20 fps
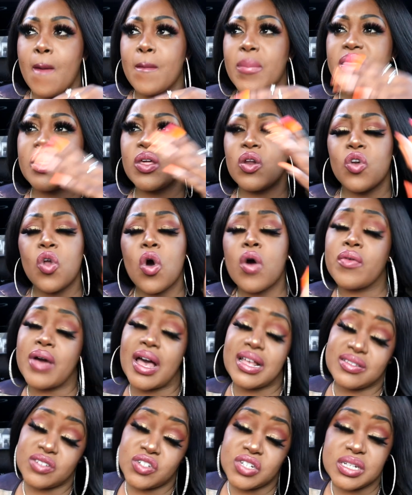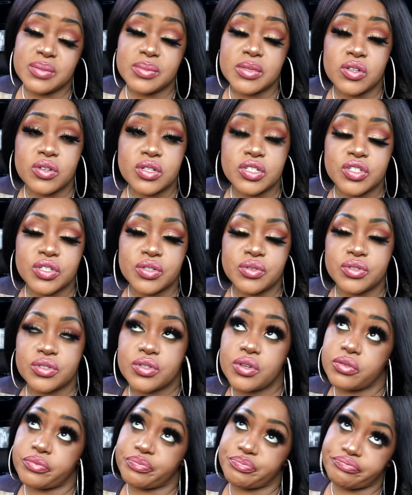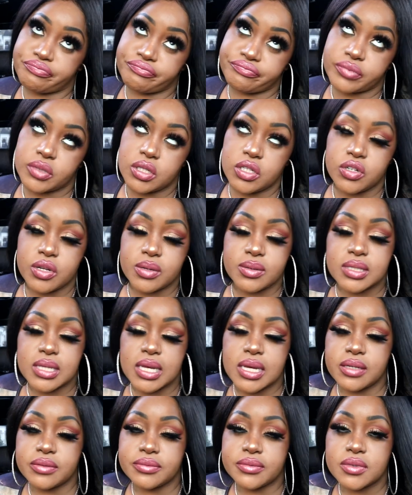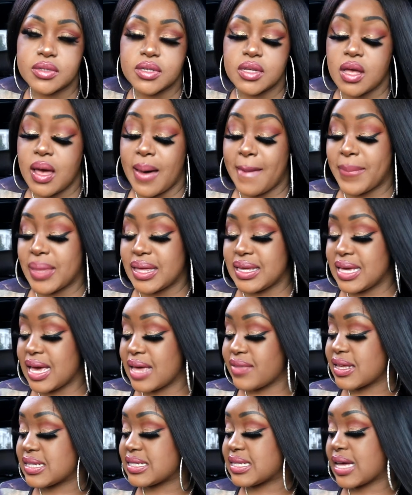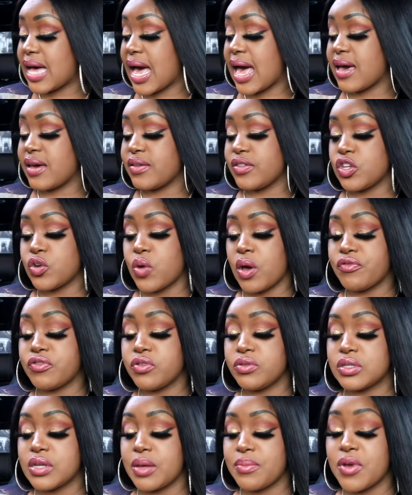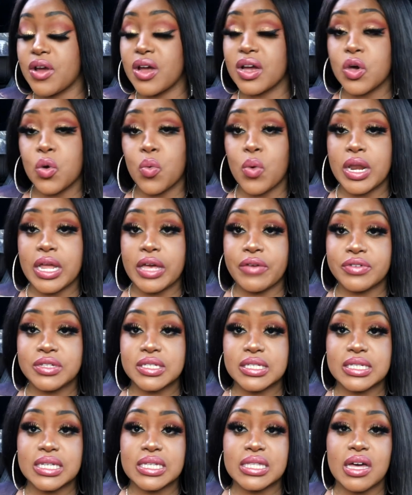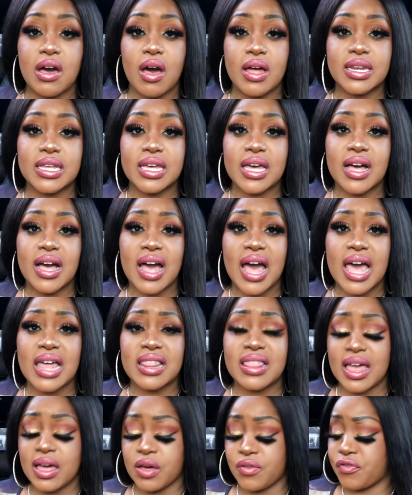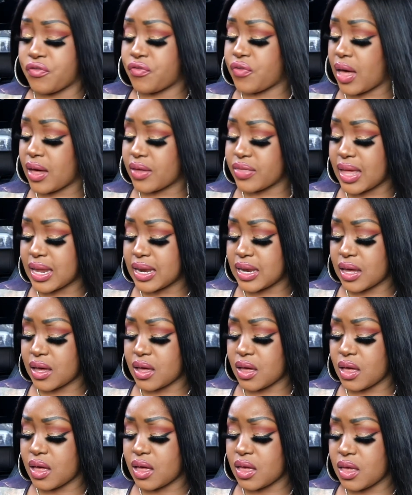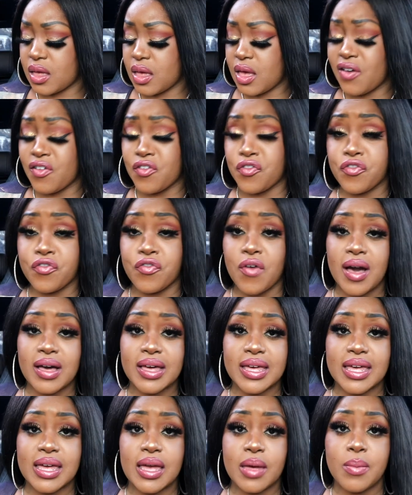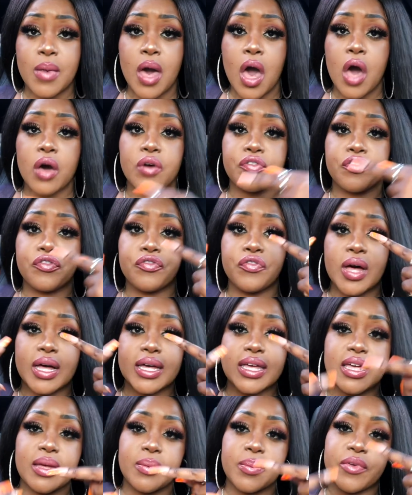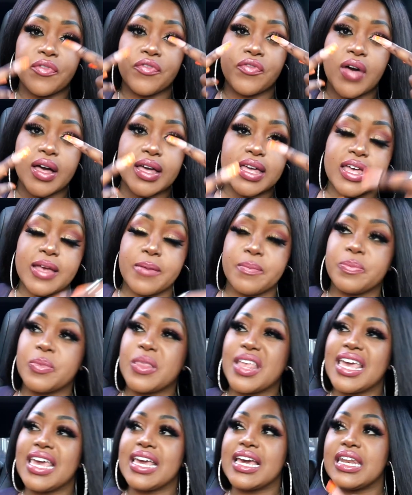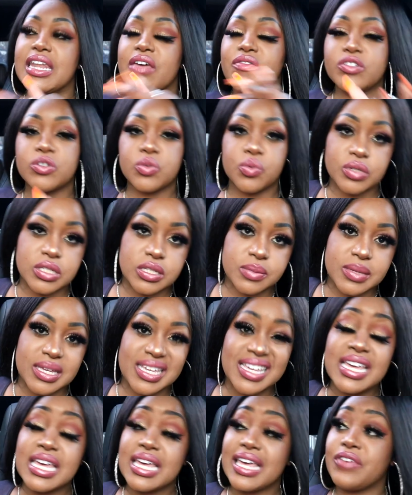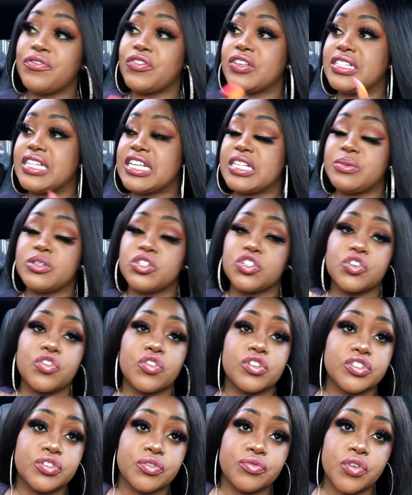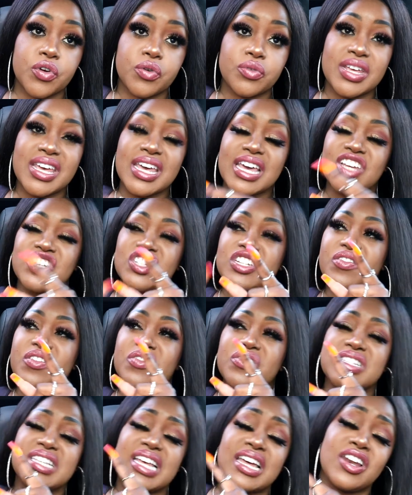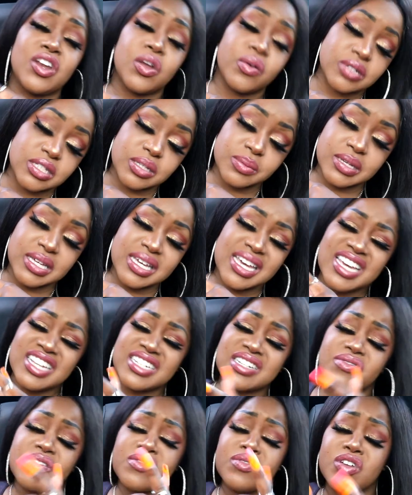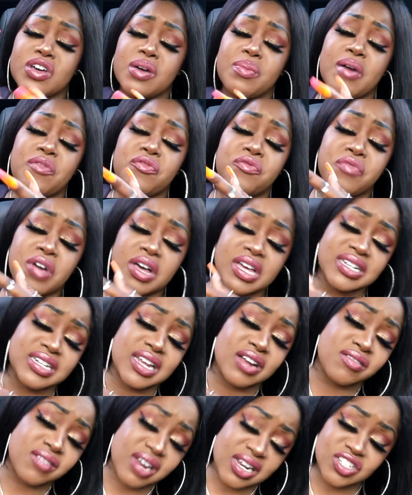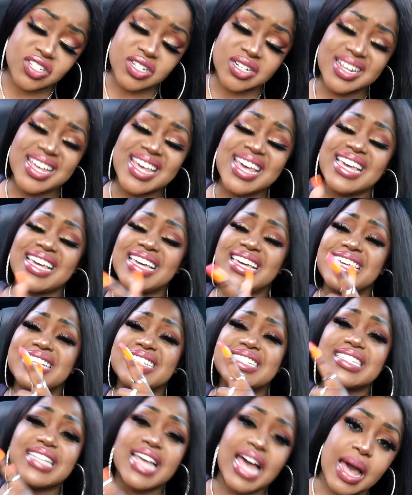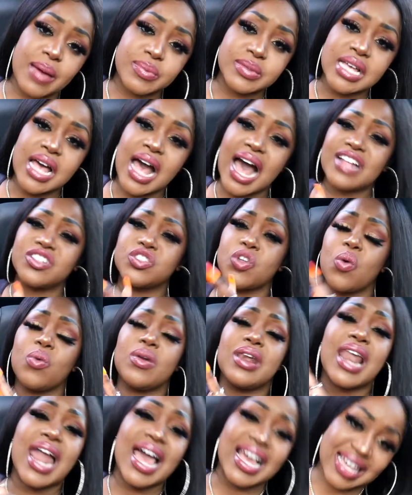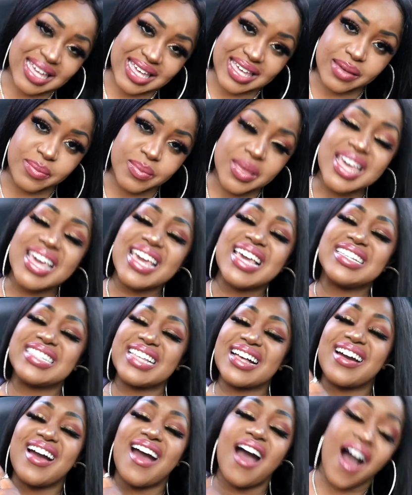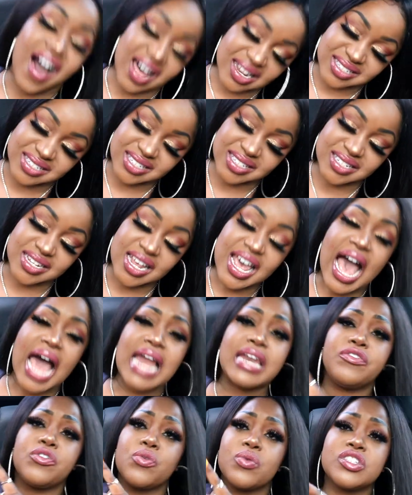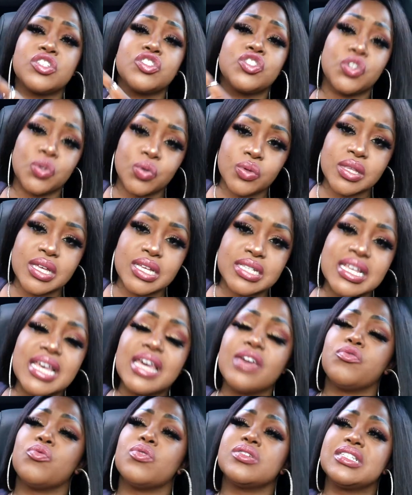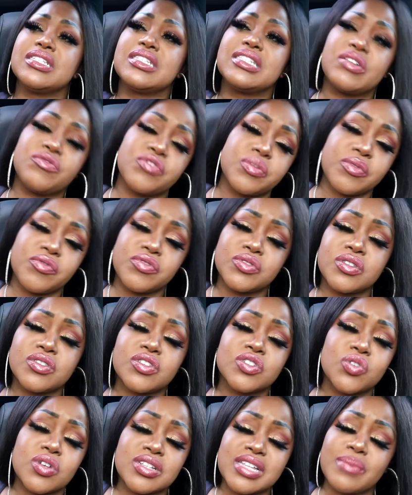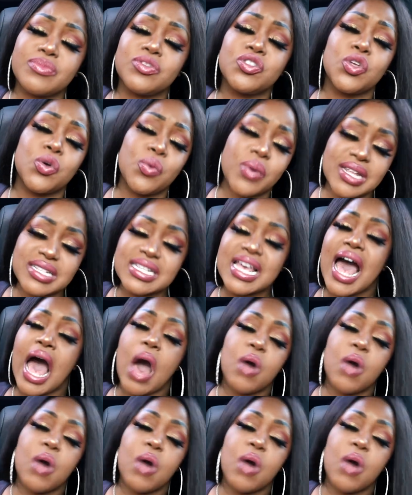But then a lot of guys are treating me good too. So you know what I'm saying? But yeah, that's the guy, you know, I flew to America, whatever, to see the Ghanaian guy. Like, fuck that nigga. Fuck him fuck him, fuck him. He can never talk to me. If he sees me, he should cross the road. He should never even say hello to me. He should never even look in my fucking direction. He is tapped. I don't like him. He's a cunt. And if he wants to do this, if he wants to send for me for doing this story time, do it.